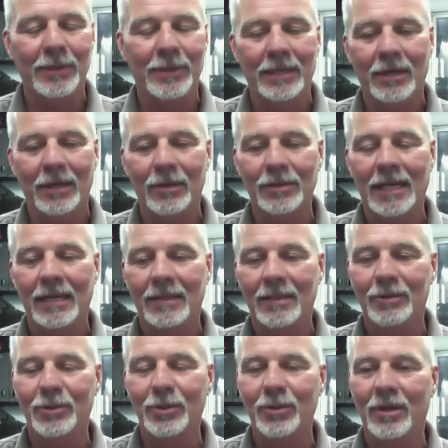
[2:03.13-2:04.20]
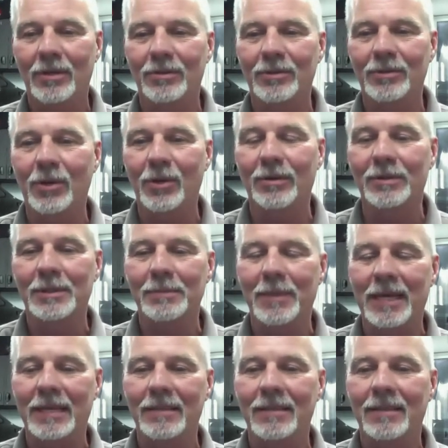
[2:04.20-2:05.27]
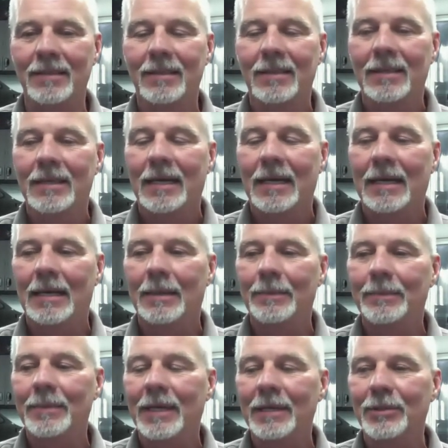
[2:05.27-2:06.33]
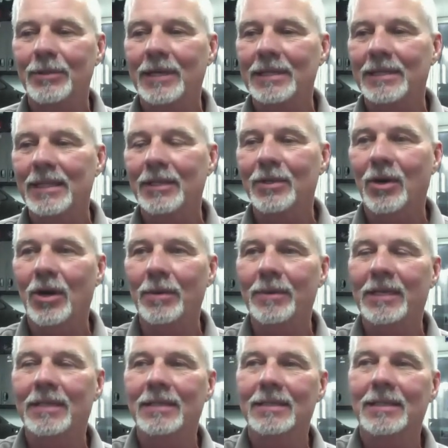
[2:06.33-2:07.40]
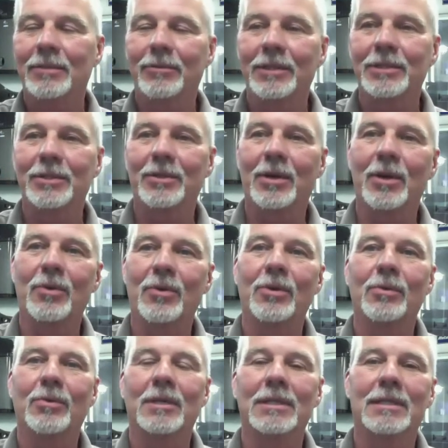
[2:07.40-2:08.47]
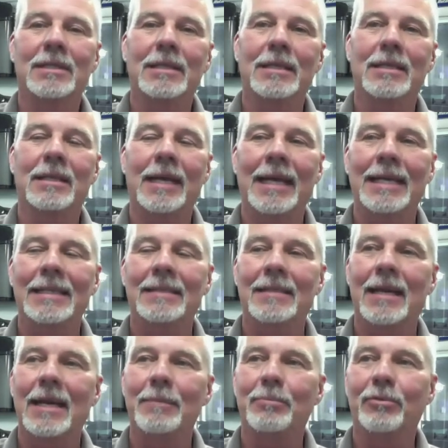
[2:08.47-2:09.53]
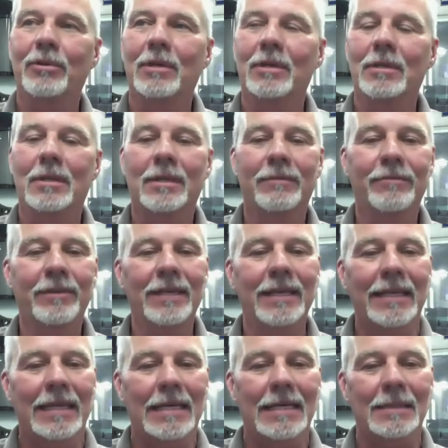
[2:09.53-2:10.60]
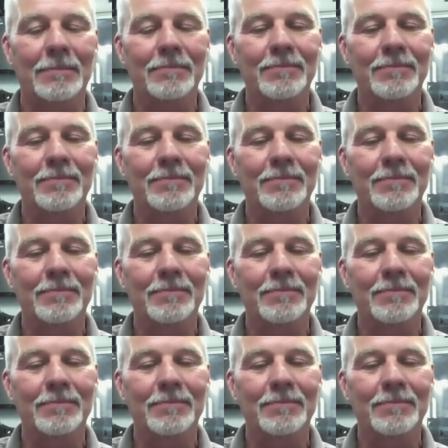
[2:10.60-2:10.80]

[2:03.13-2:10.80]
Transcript: of those out of the 200 total was made. Right. Interesting car because the original owner was the last emperor of Vietnam.